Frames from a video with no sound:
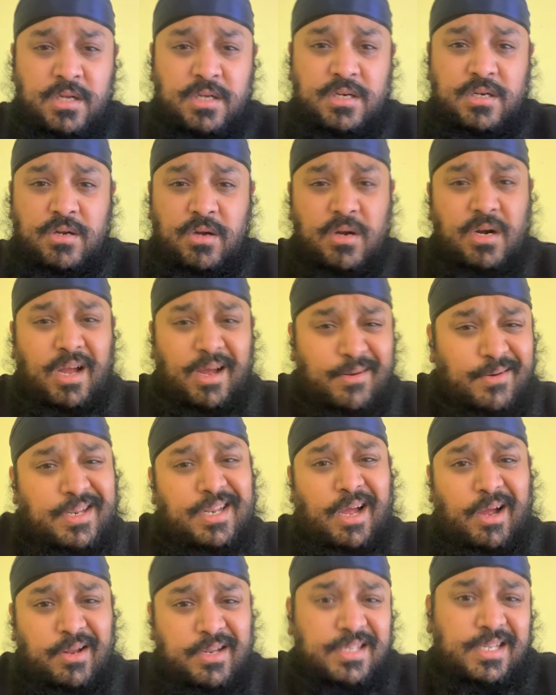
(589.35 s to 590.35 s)
Not like in
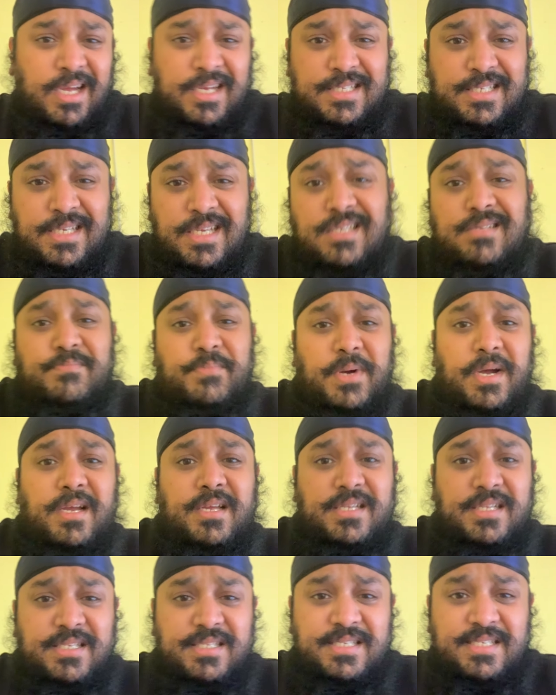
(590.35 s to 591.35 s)
that, in that sense, but in